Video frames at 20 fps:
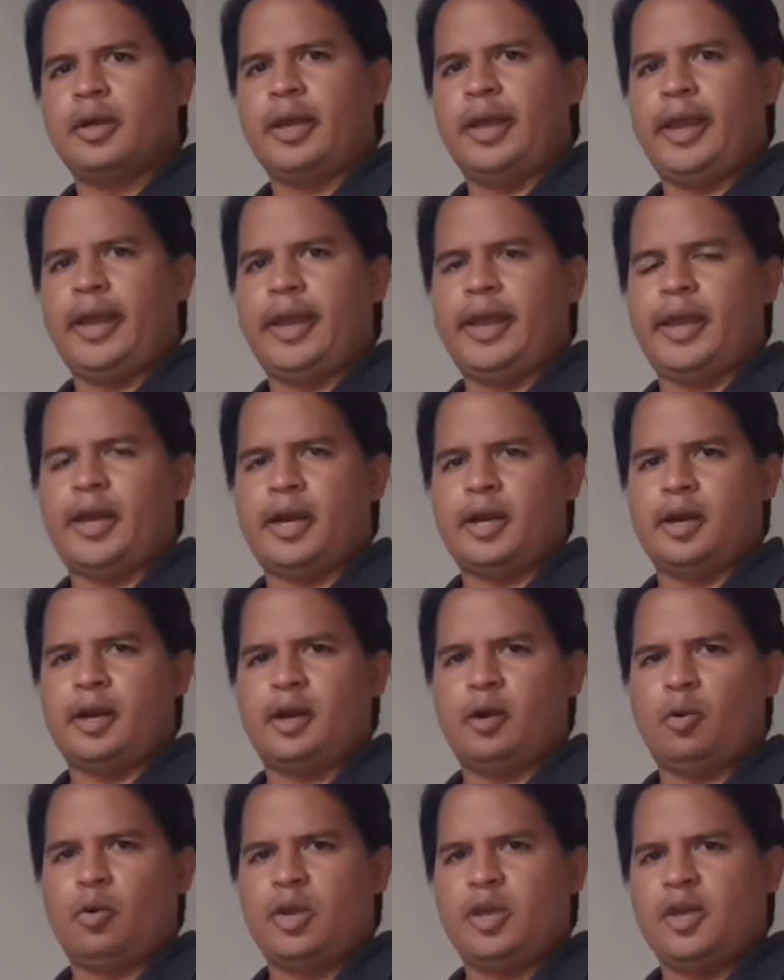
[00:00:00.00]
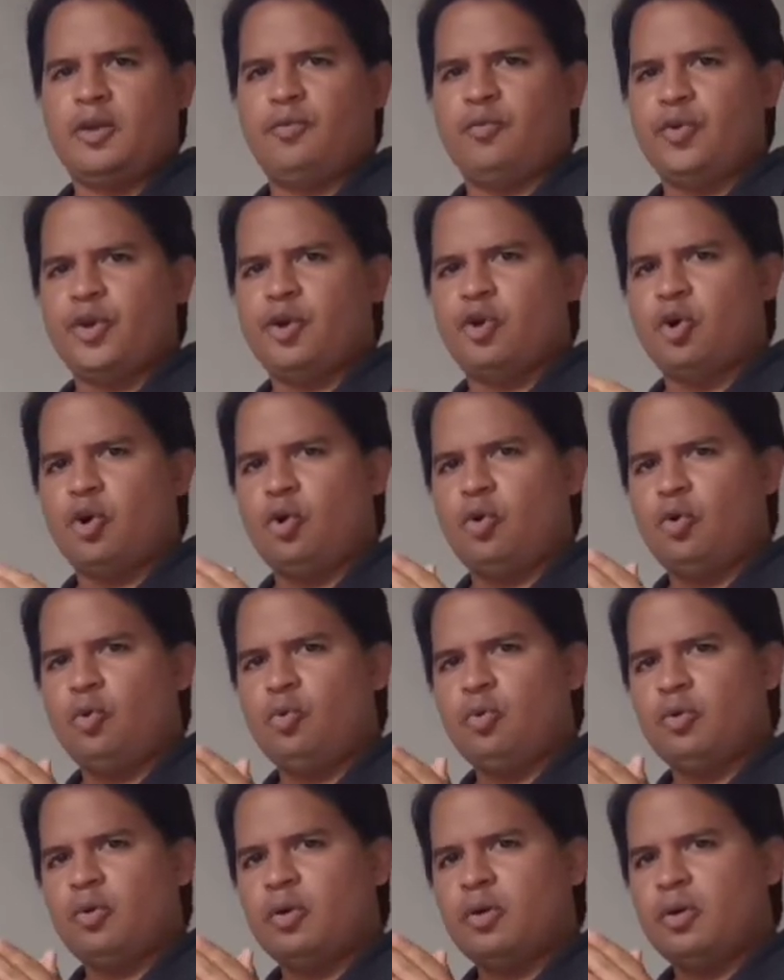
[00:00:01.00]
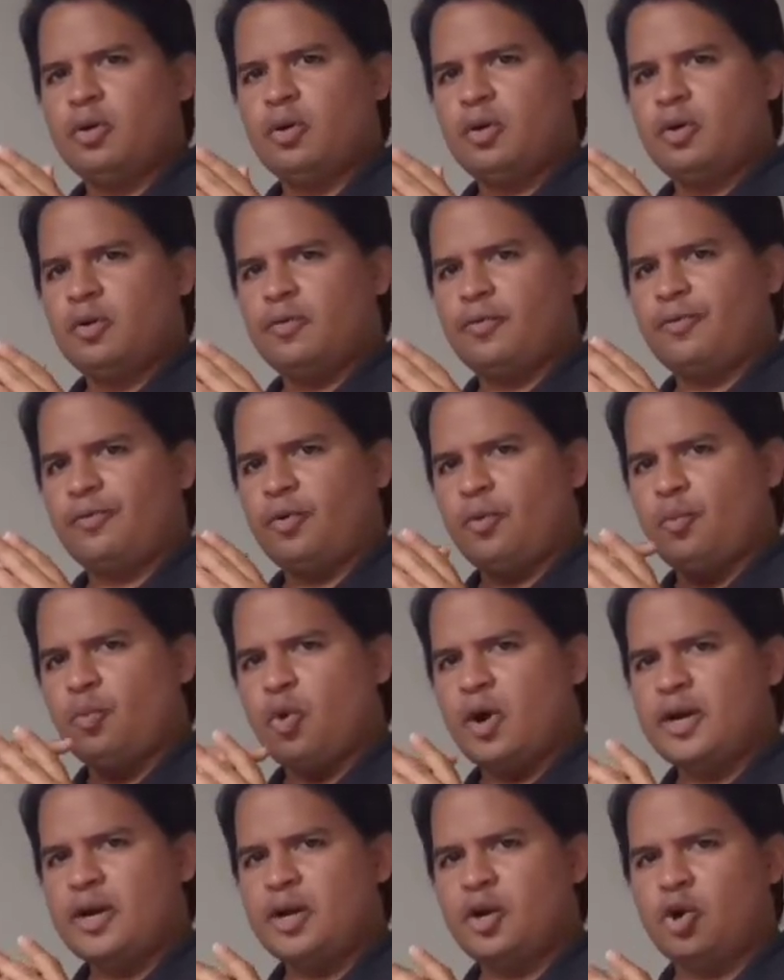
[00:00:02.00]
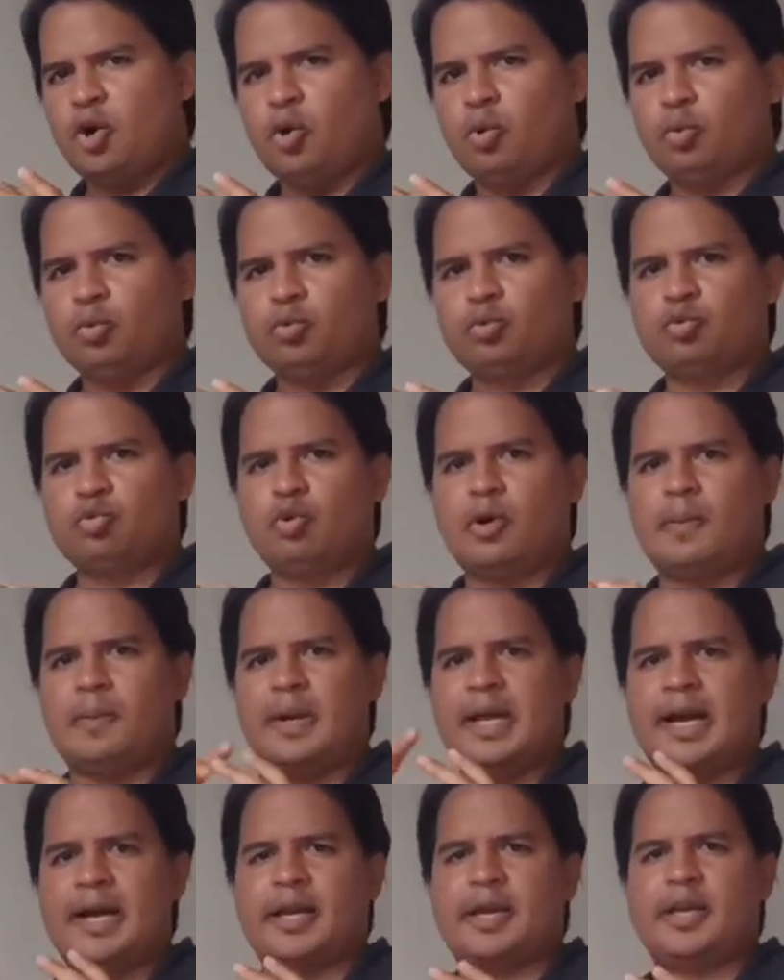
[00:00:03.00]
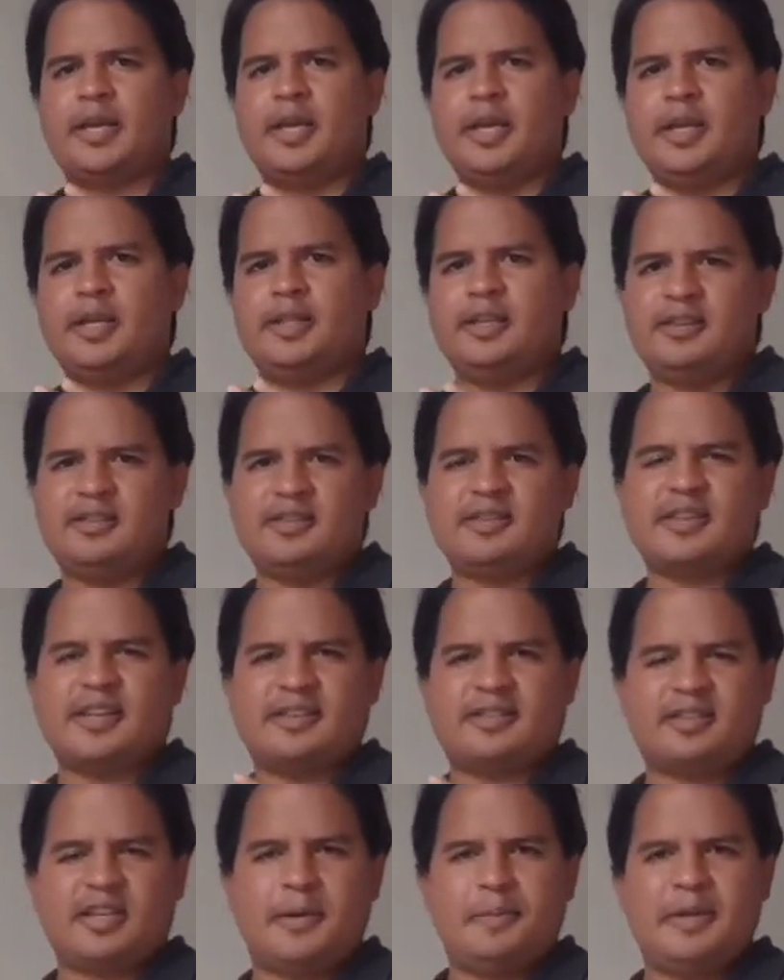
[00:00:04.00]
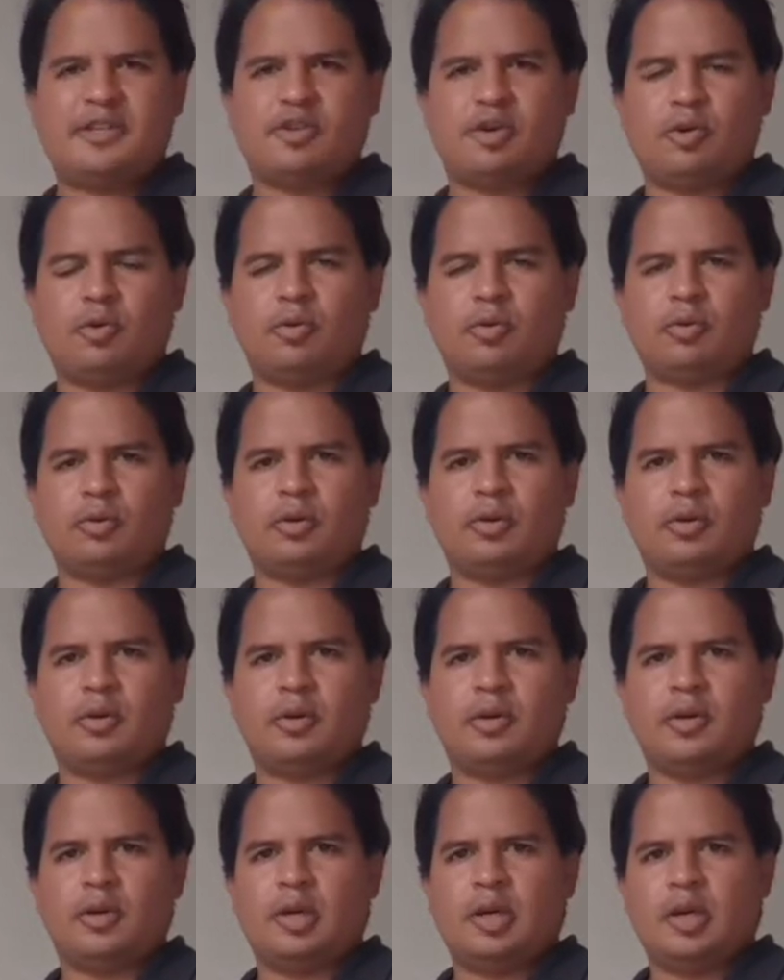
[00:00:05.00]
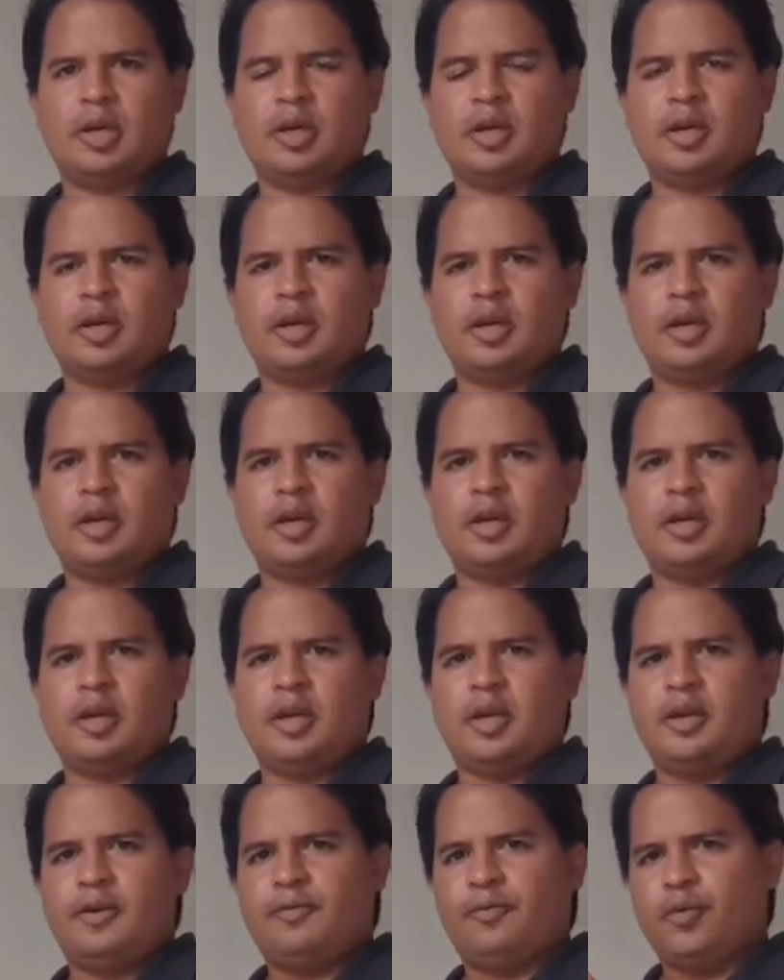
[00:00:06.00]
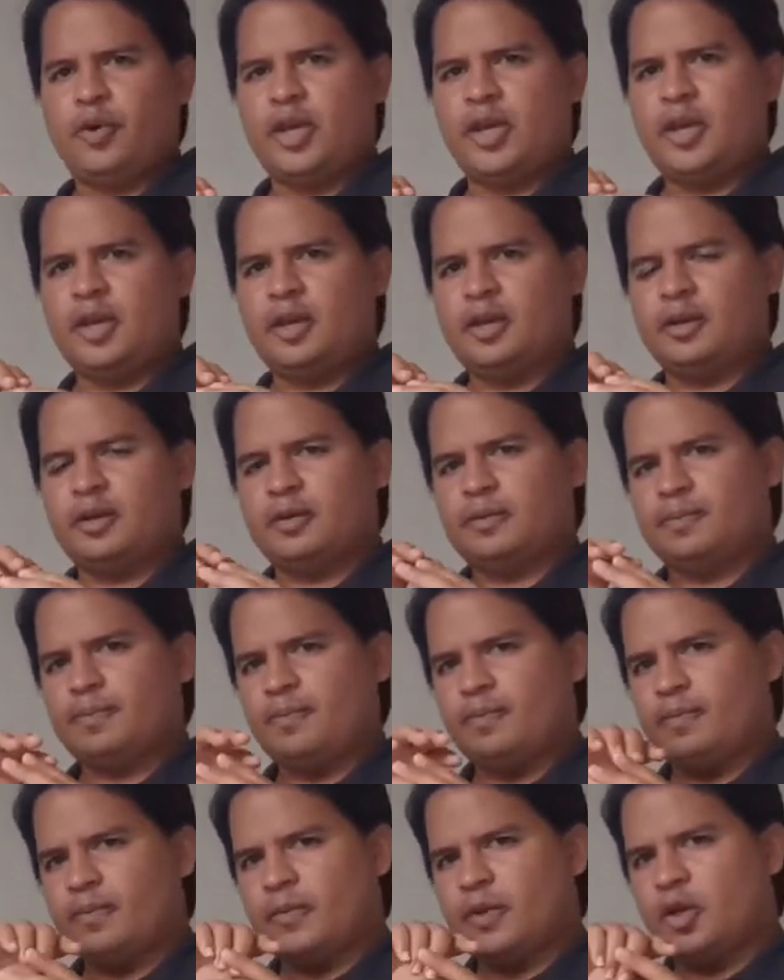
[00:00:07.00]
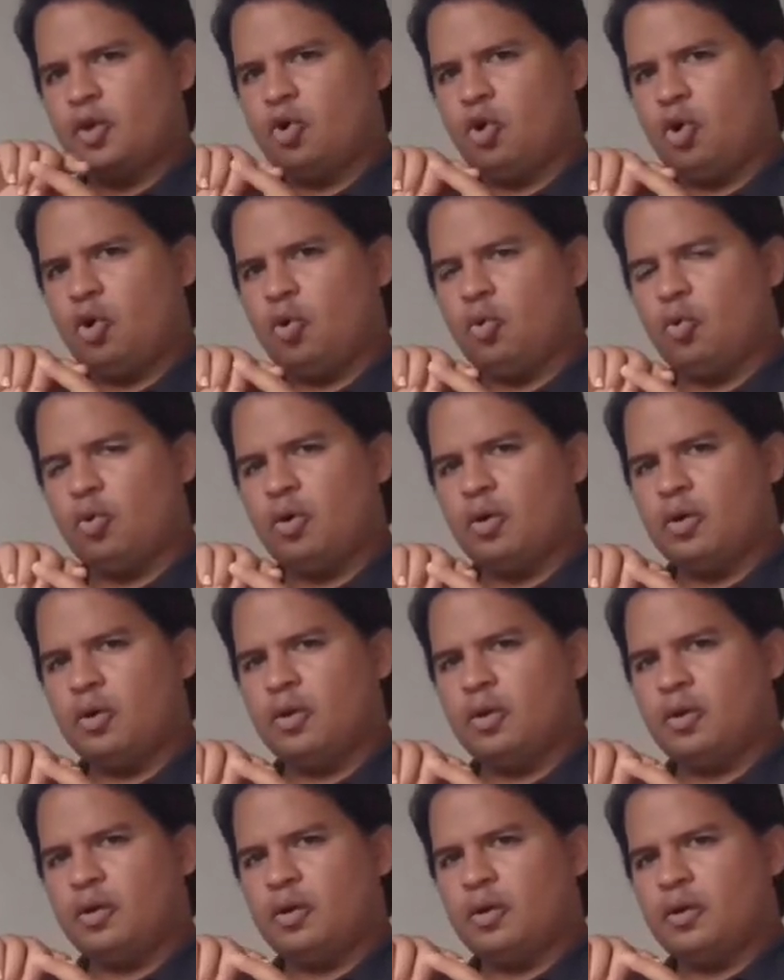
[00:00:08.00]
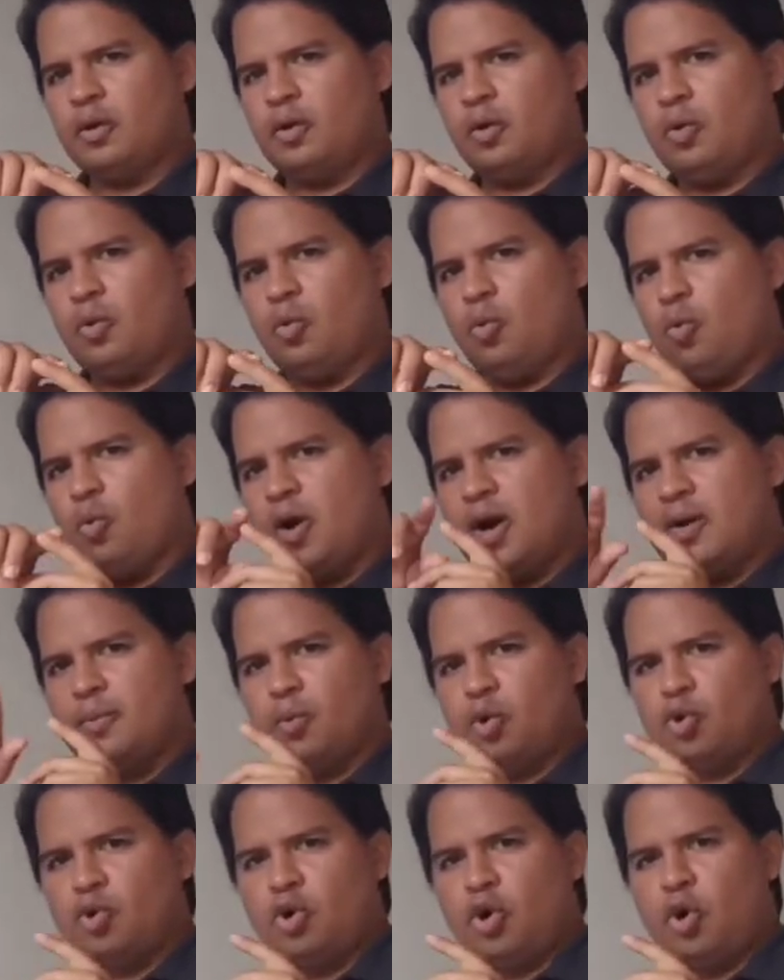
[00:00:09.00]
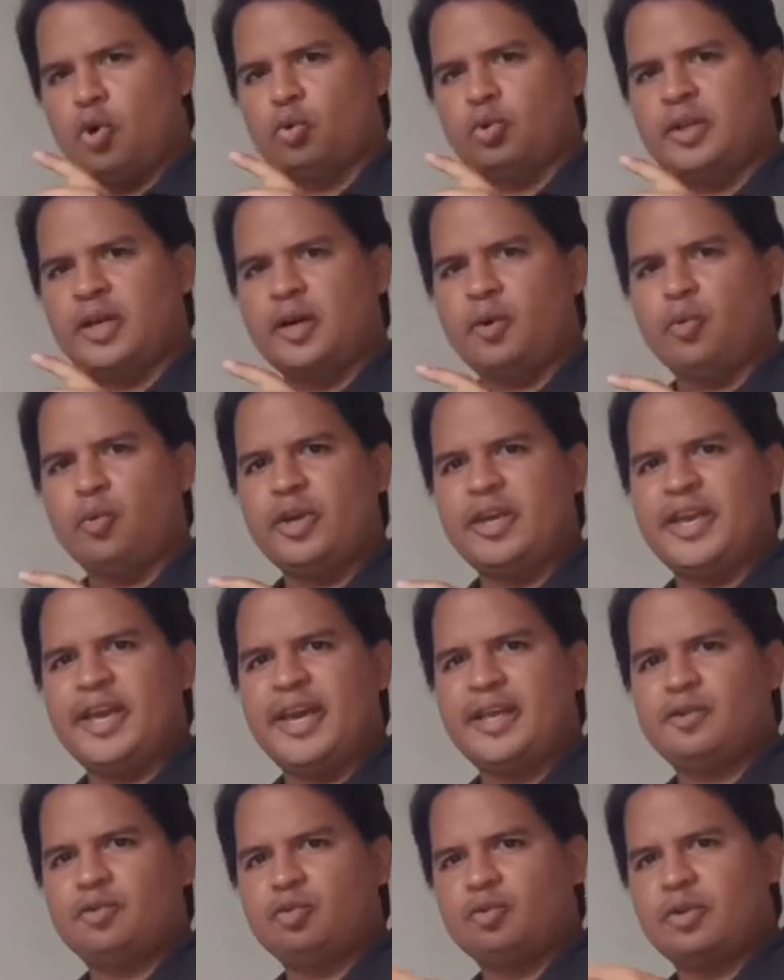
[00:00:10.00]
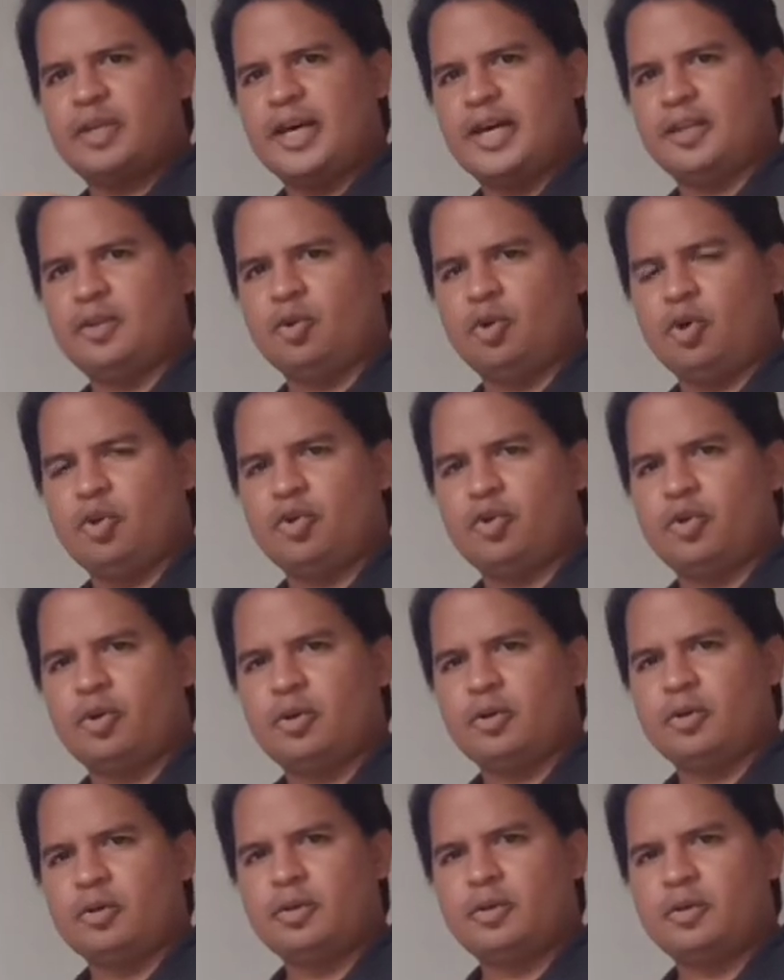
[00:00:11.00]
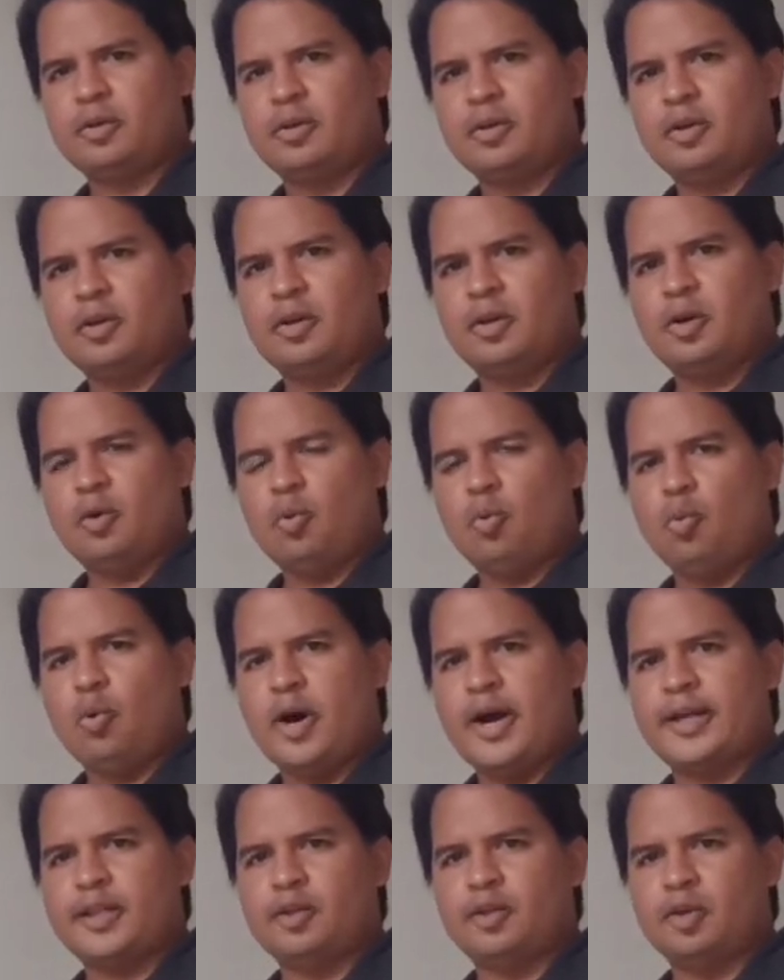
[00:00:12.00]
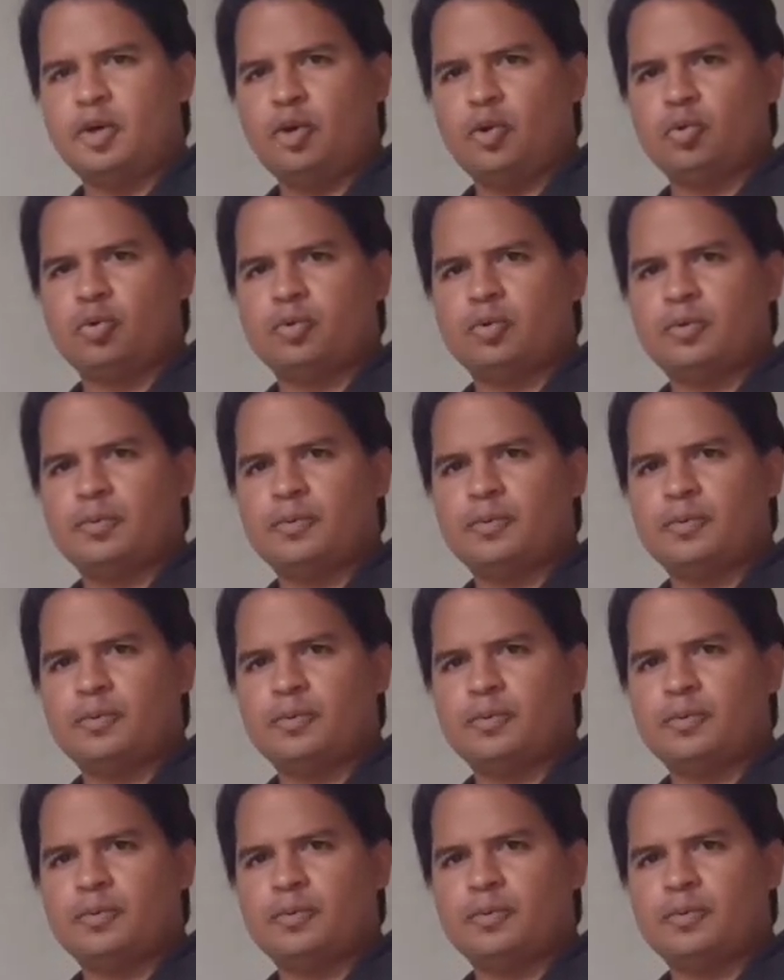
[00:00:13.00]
and if we go from one note to a black key, this is a semitone. If we go one more note and we get to that other white note,